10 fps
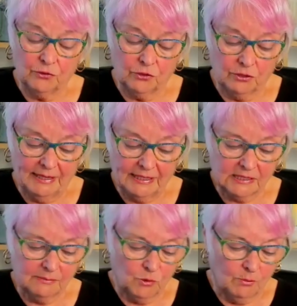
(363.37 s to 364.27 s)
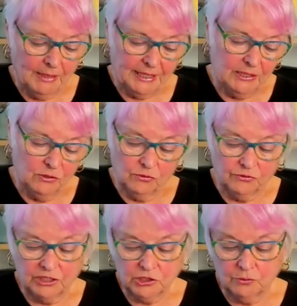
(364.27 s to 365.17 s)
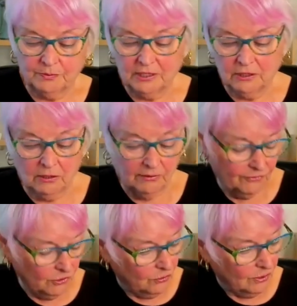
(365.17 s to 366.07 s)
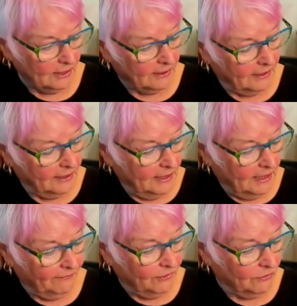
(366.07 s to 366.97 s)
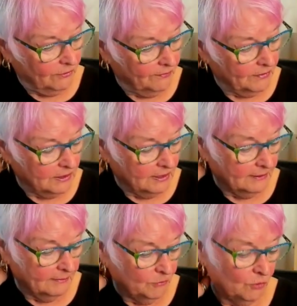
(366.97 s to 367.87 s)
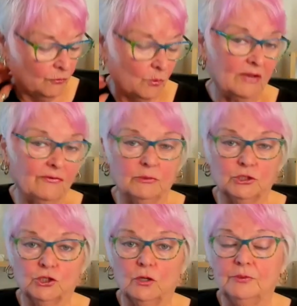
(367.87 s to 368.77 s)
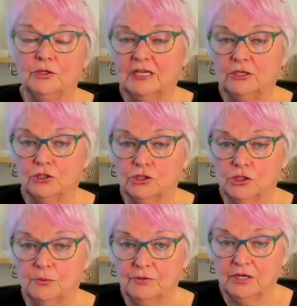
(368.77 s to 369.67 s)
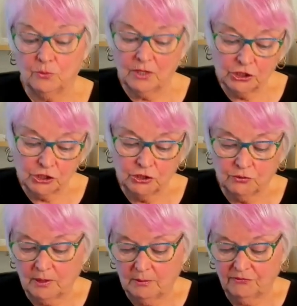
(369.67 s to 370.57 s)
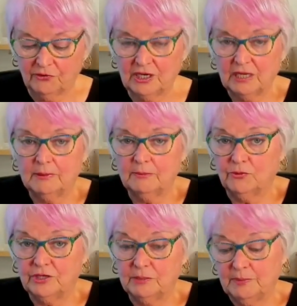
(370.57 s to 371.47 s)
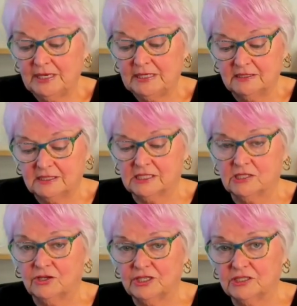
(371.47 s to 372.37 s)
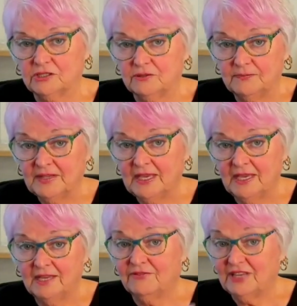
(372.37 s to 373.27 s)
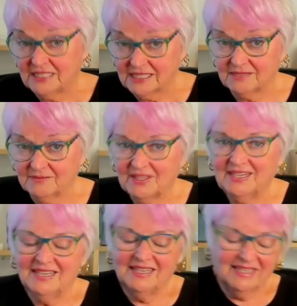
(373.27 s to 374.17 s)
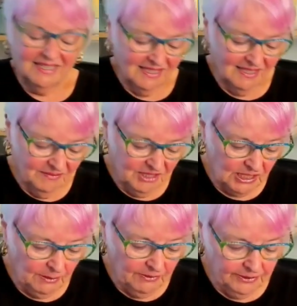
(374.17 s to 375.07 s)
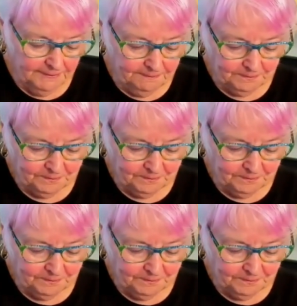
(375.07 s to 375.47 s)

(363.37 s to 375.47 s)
if you're going to make some more money, or this could be, if you move away from a job and you get your superannuation, you might be feeling a bit more independent, deciding to invest some of it.